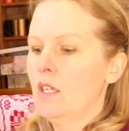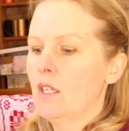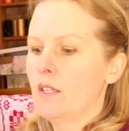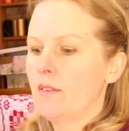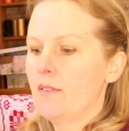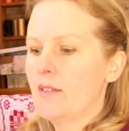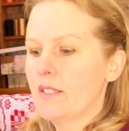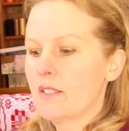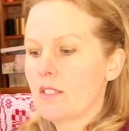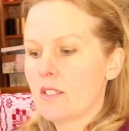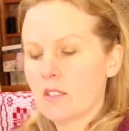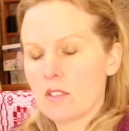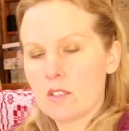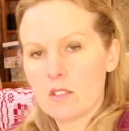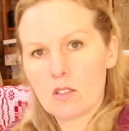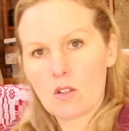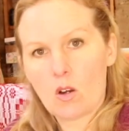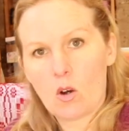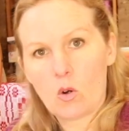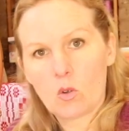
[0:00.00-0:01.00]
This is
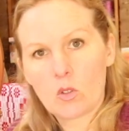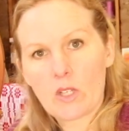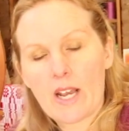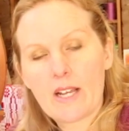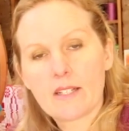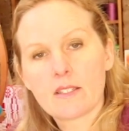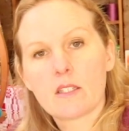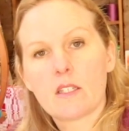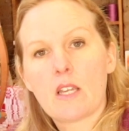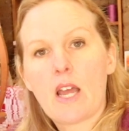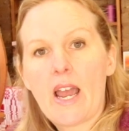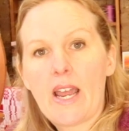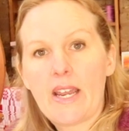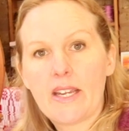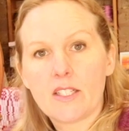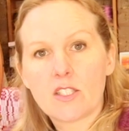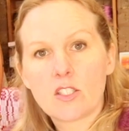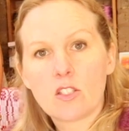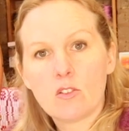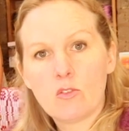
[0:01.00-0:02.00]
sold as an
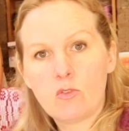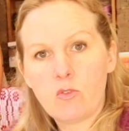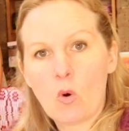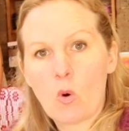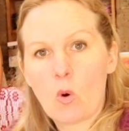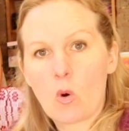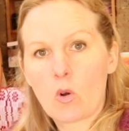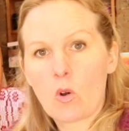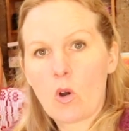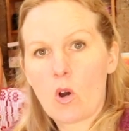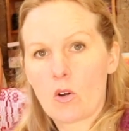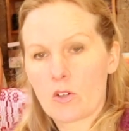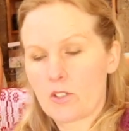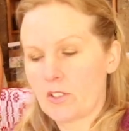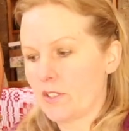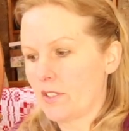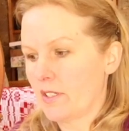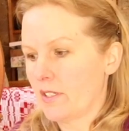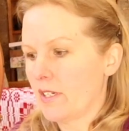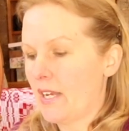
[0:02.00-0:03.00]
eight four
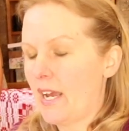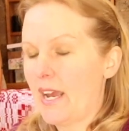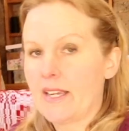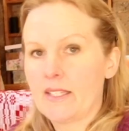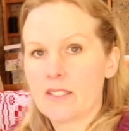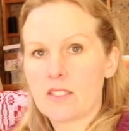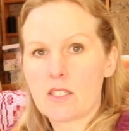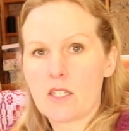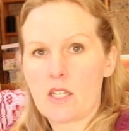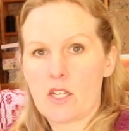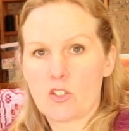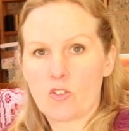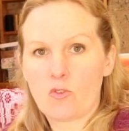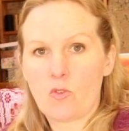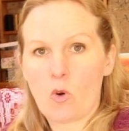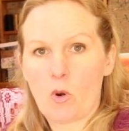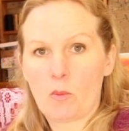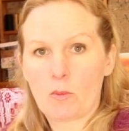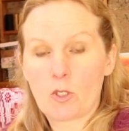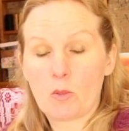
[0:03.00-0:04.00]
cotton, eight slash
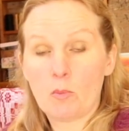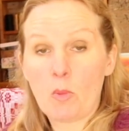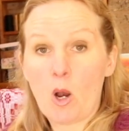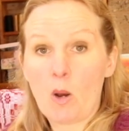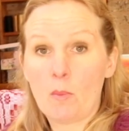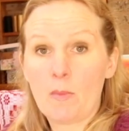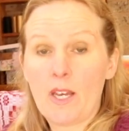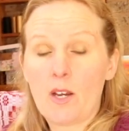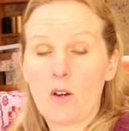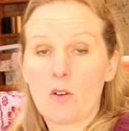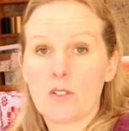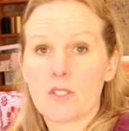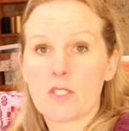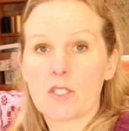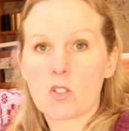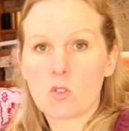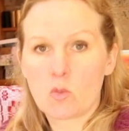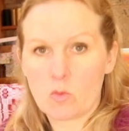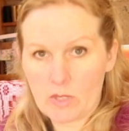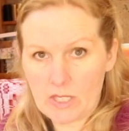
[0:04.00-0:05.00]
four. I'm going to pop that on the
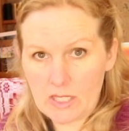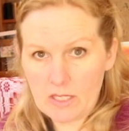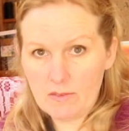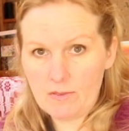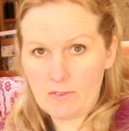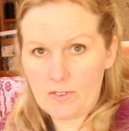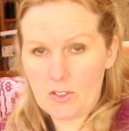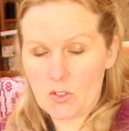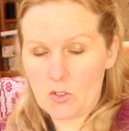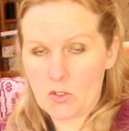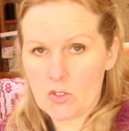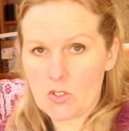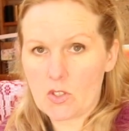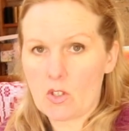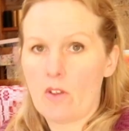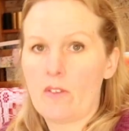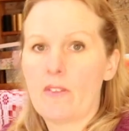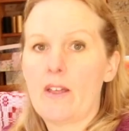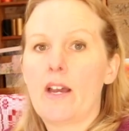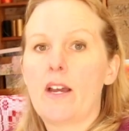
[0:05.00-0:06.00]
screen for you
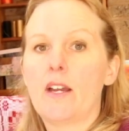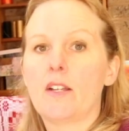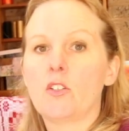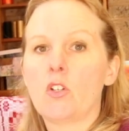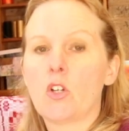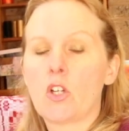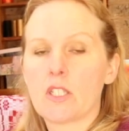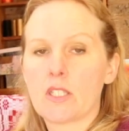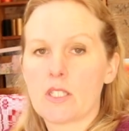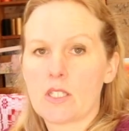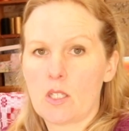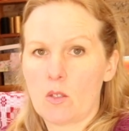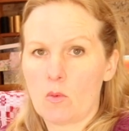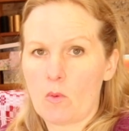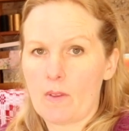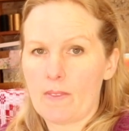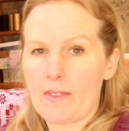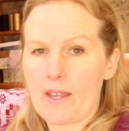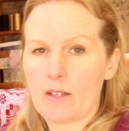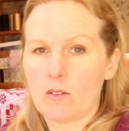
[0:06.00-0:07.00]
so that you can see
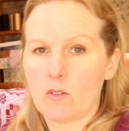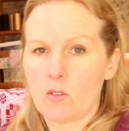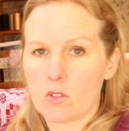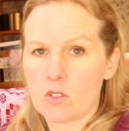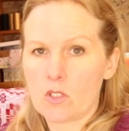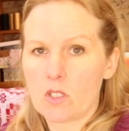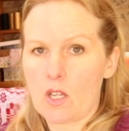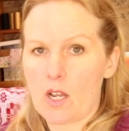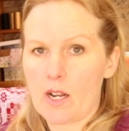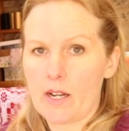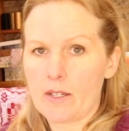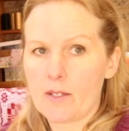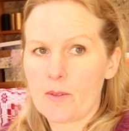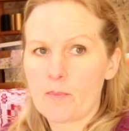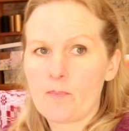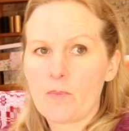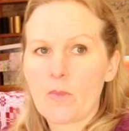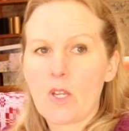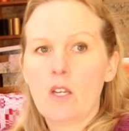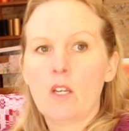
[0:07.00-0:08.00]
what that looks like.
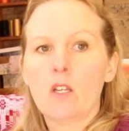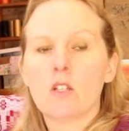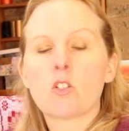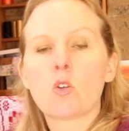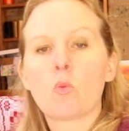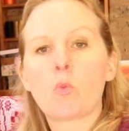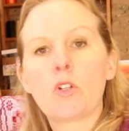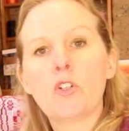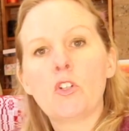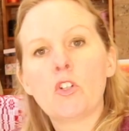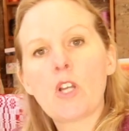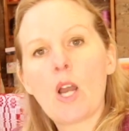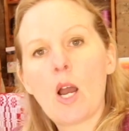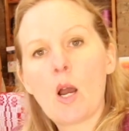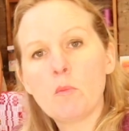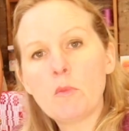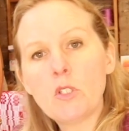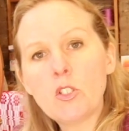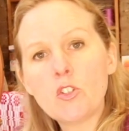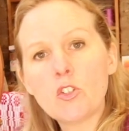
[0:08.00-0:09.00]
So when you
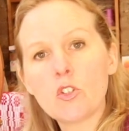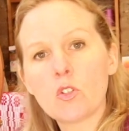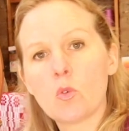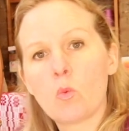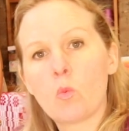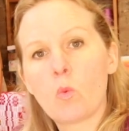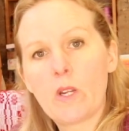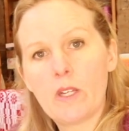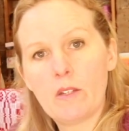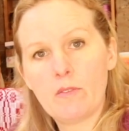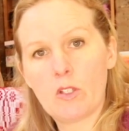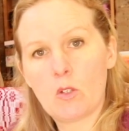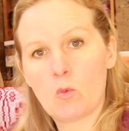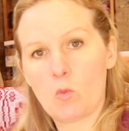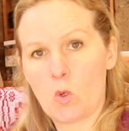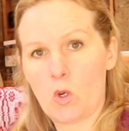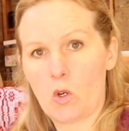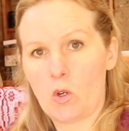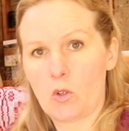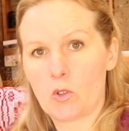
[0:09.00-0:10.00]
come into the weaving
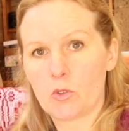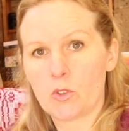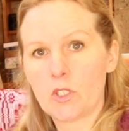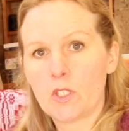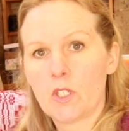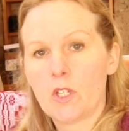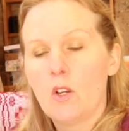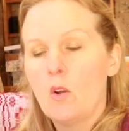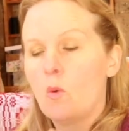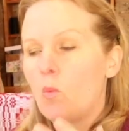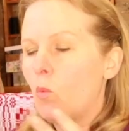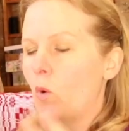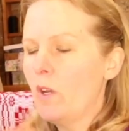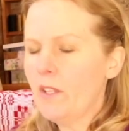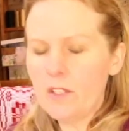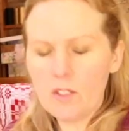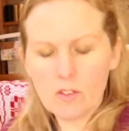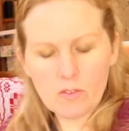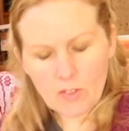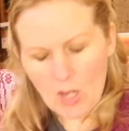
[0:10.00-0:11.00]
world,
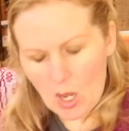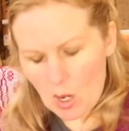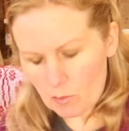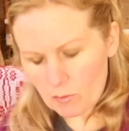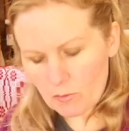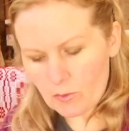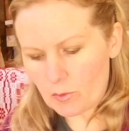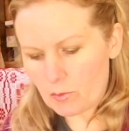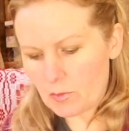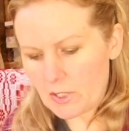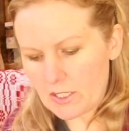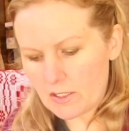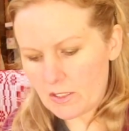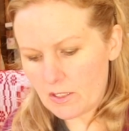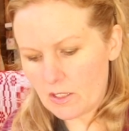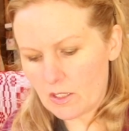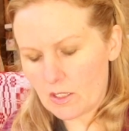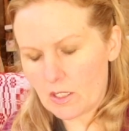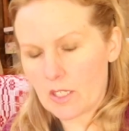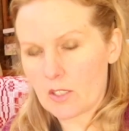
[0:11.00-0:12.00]
whether you've come from
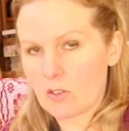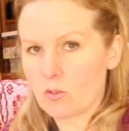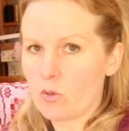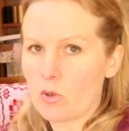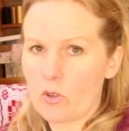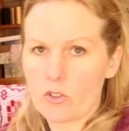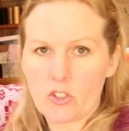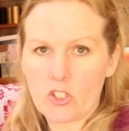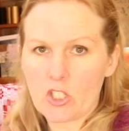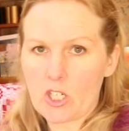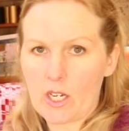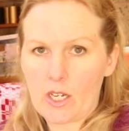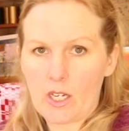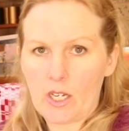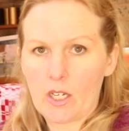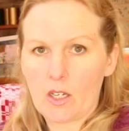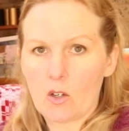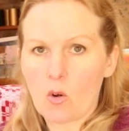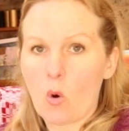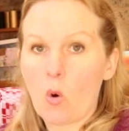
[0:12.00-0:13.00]
knitting and
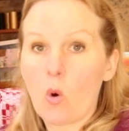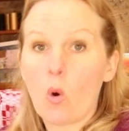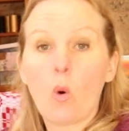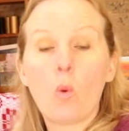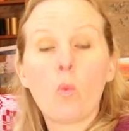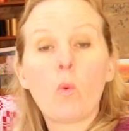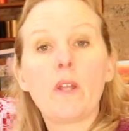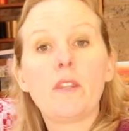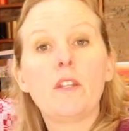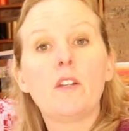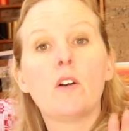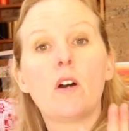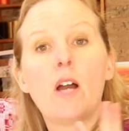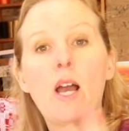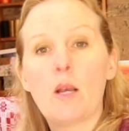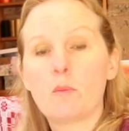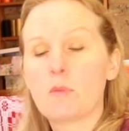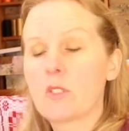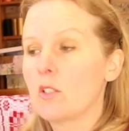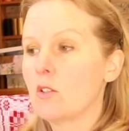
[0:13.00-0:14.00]
crocheting or whether you're
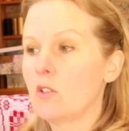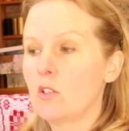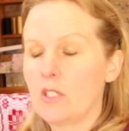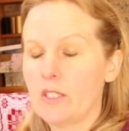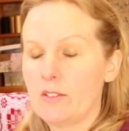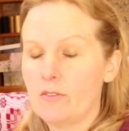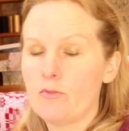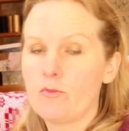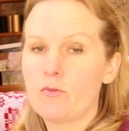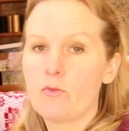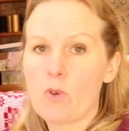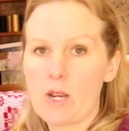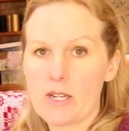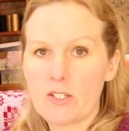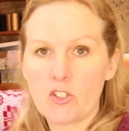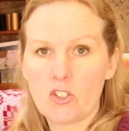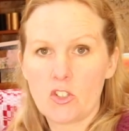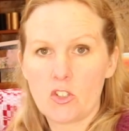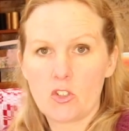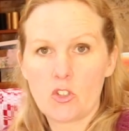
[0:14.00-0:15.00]
absolutely
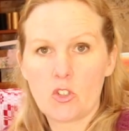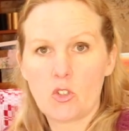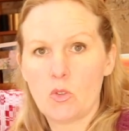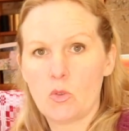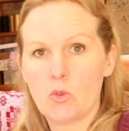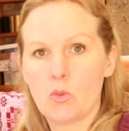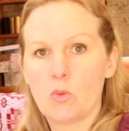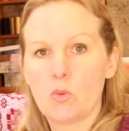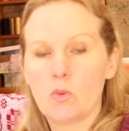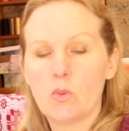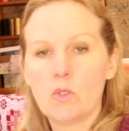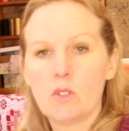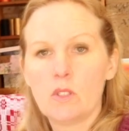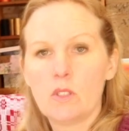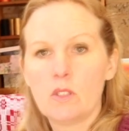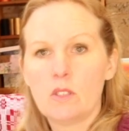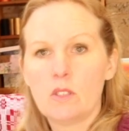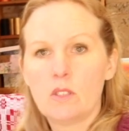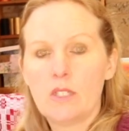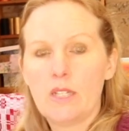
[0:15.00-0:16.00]
fresh to
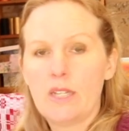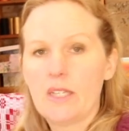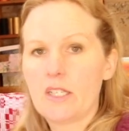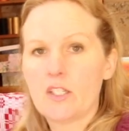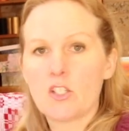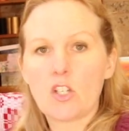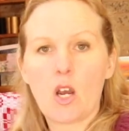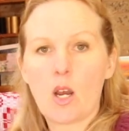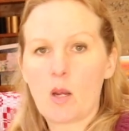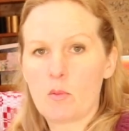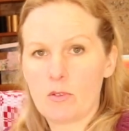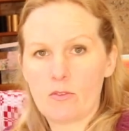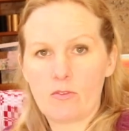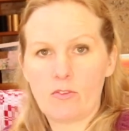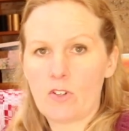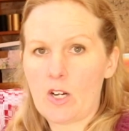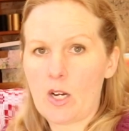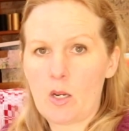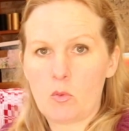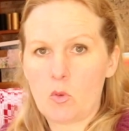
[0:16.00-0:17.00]
any type of
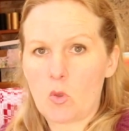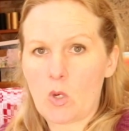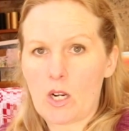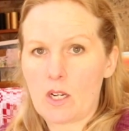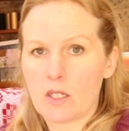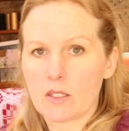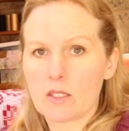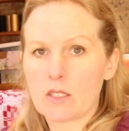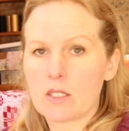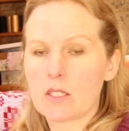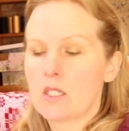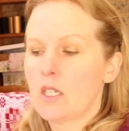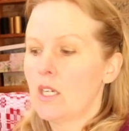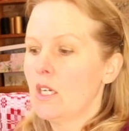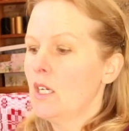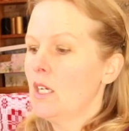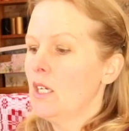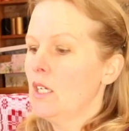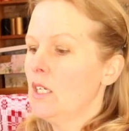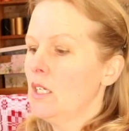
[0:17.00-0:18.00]
fibre arts,
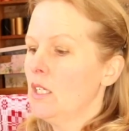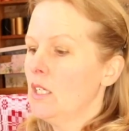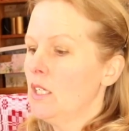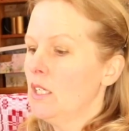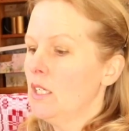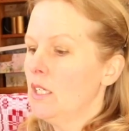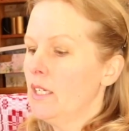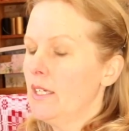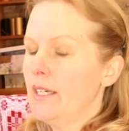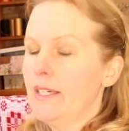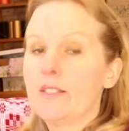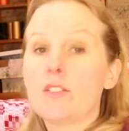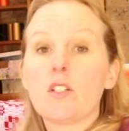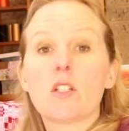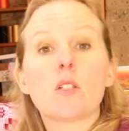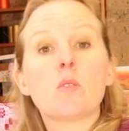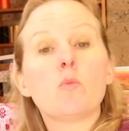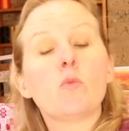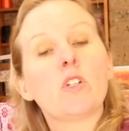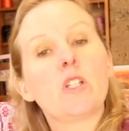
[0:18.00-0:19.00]
it
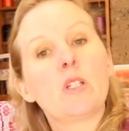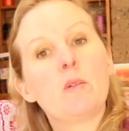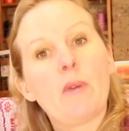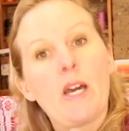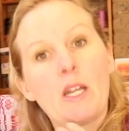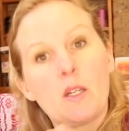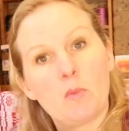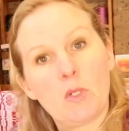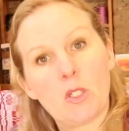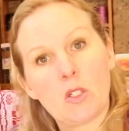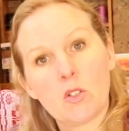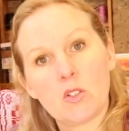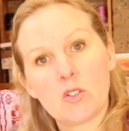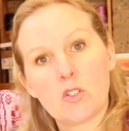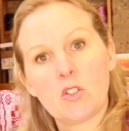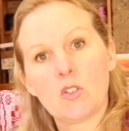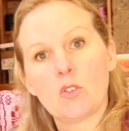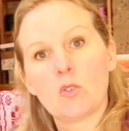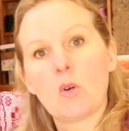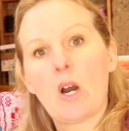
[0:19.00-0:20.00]
doesn't really matter
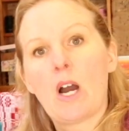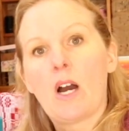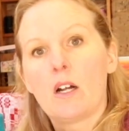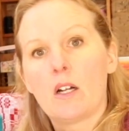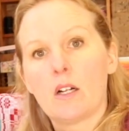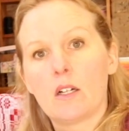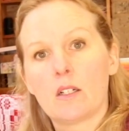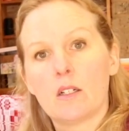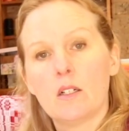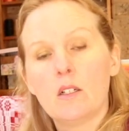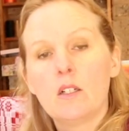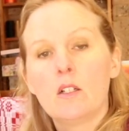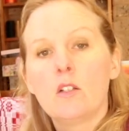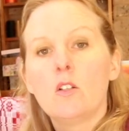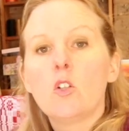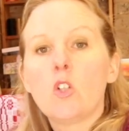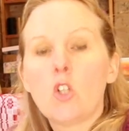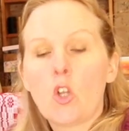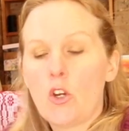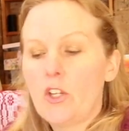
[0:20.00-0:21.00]
because you are
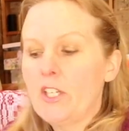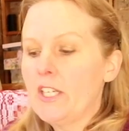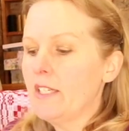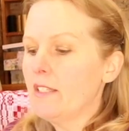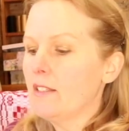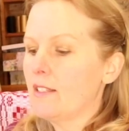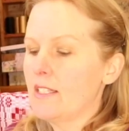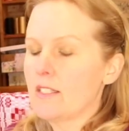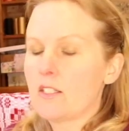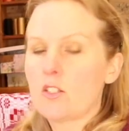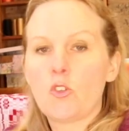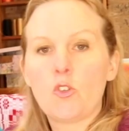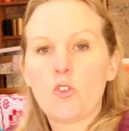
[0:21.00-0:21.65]
learning this